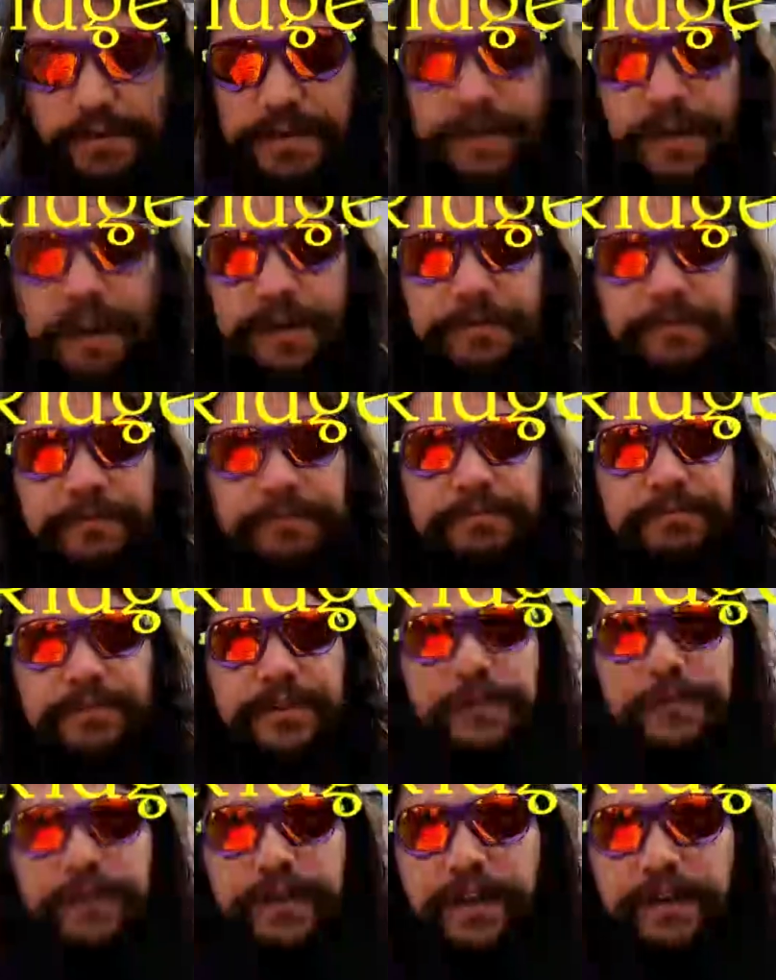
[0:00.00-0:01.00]
be done,
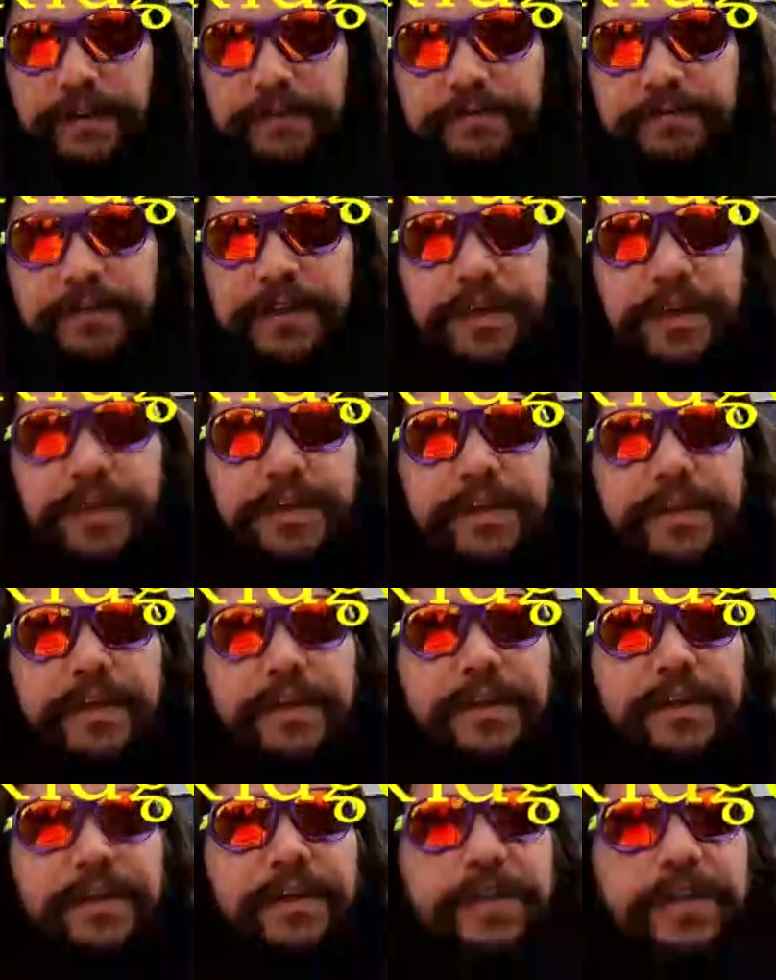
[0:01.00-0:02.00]
okay?
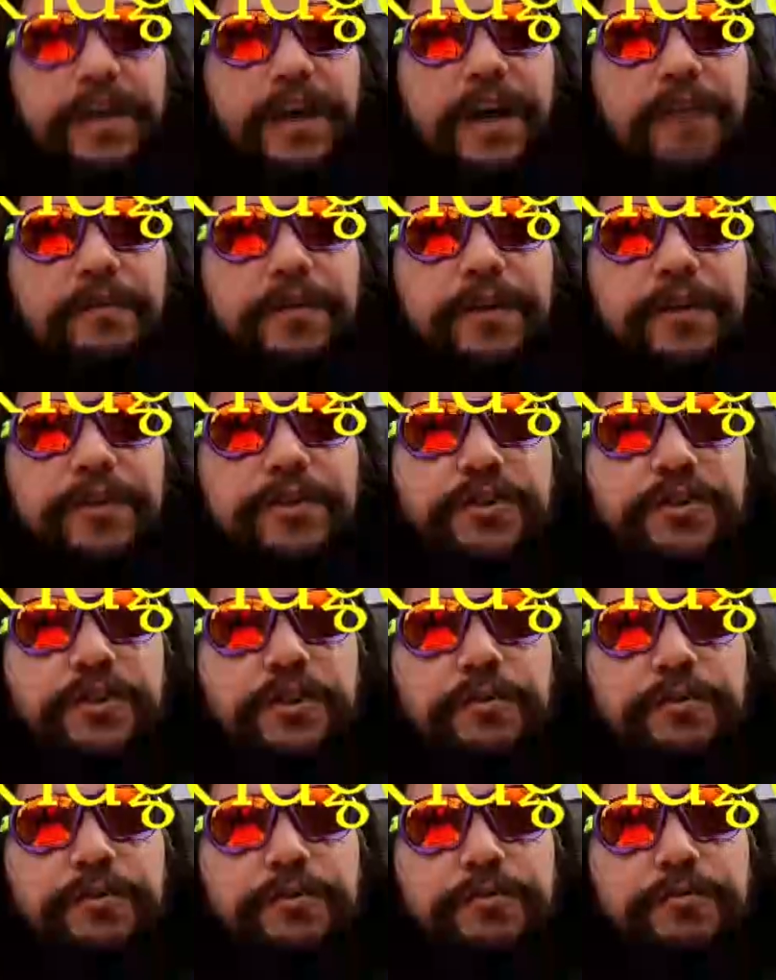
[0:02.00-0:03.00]
I'm going to
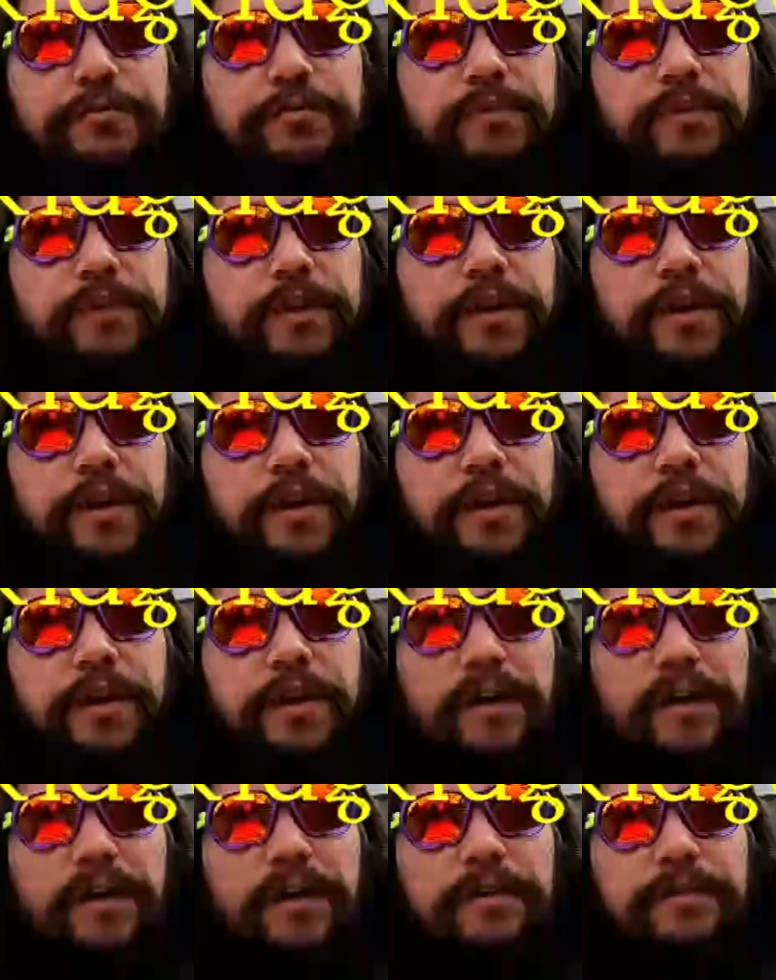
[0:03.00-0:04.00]
show you,
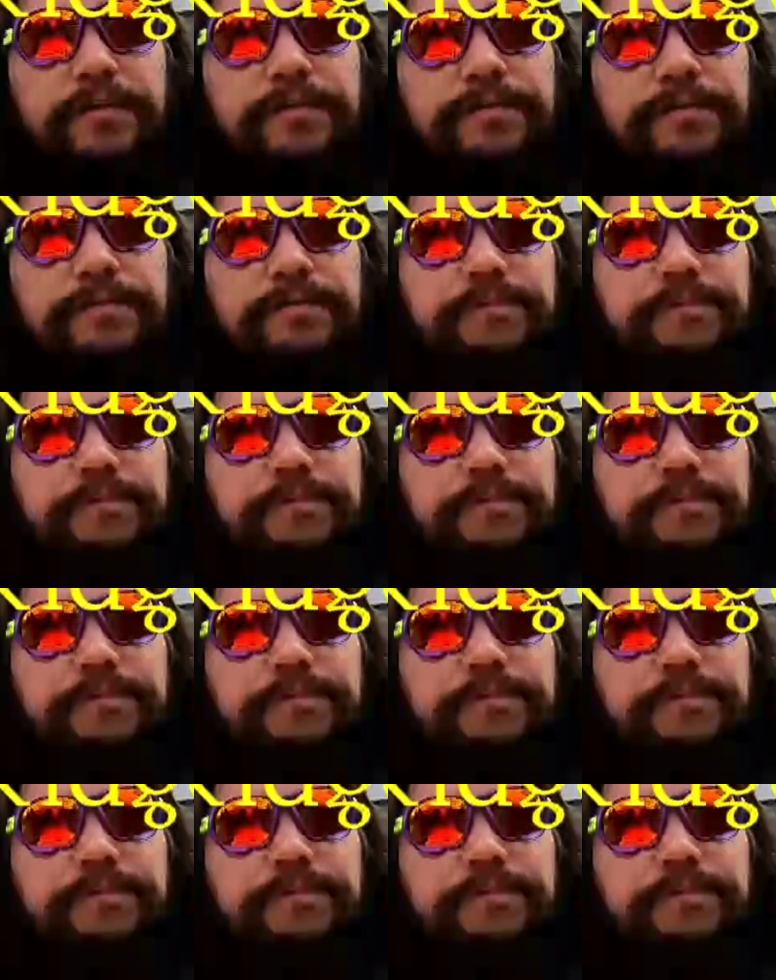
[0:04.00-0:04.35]
I